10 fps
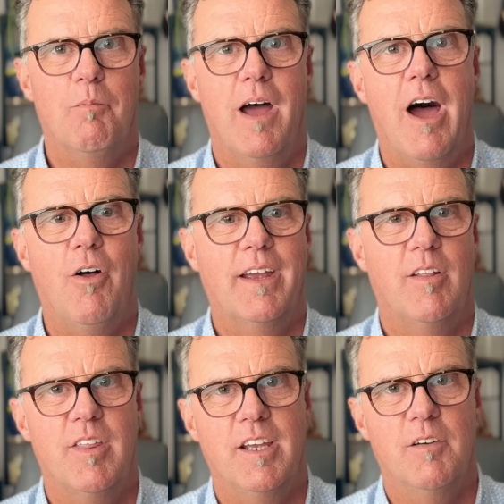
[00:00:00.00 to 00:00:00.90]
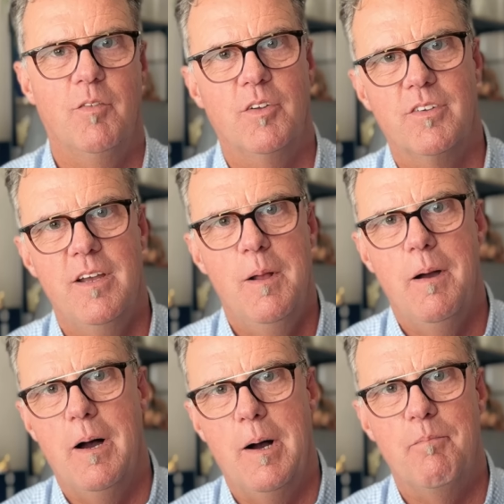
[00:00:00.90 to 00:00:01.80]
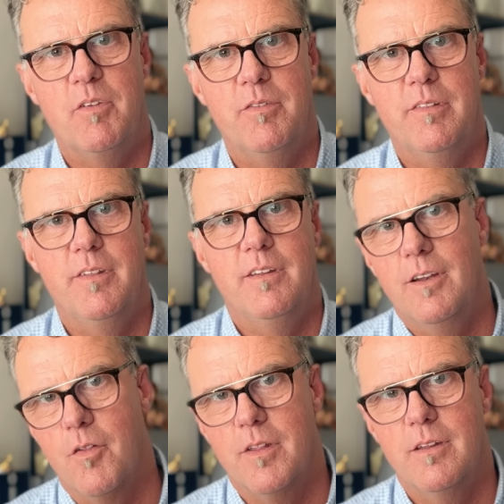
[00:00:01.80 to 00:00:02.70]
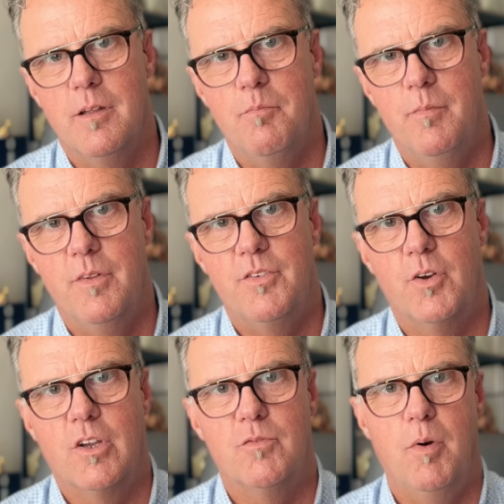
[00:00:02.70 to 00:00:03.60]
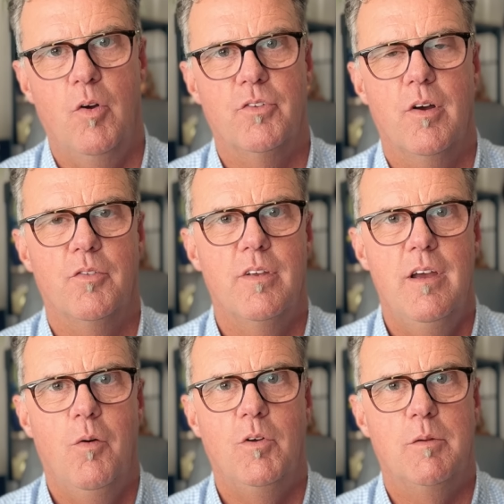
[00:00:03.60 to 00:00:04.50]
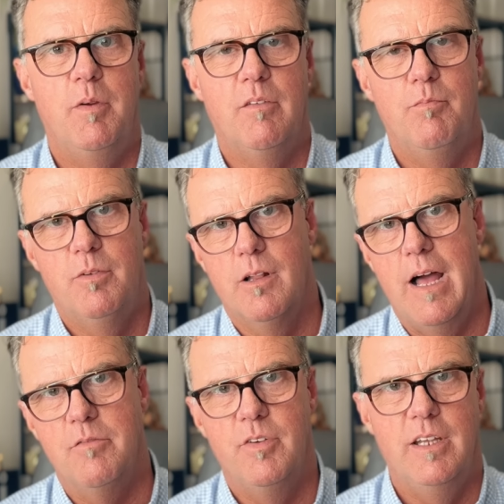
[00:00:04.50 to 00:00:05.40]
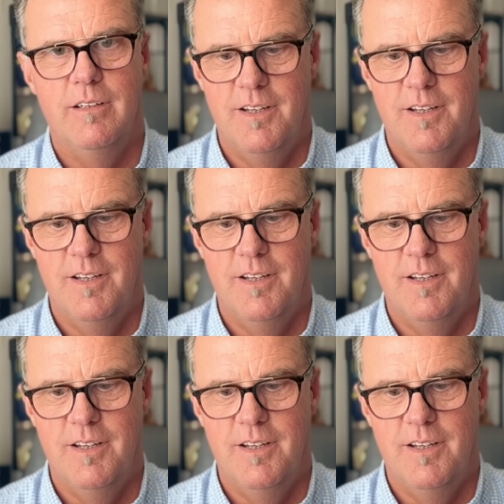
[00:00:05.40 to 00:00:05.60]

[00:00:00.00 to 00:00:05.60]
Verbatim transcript: I'm, all I could think of was, um, the, you know, the, the, circus bozos with the big clown feet